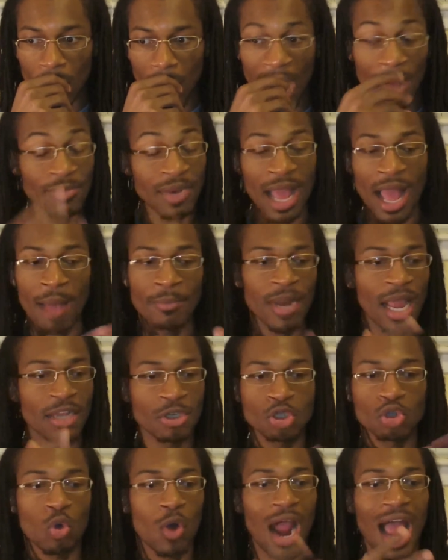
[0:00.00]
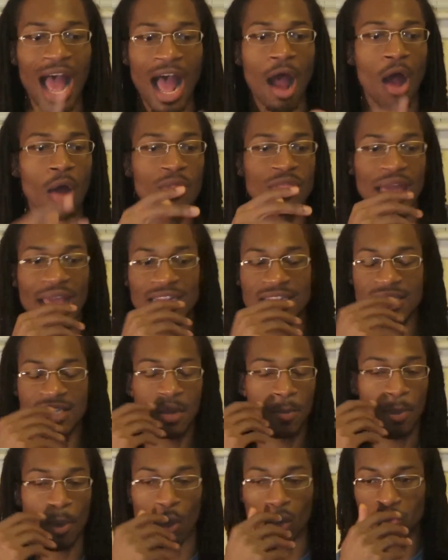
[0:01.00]
I'm not sure how that's
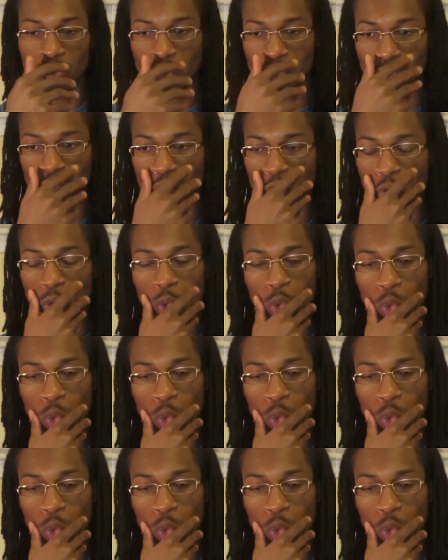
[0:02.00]
supposed to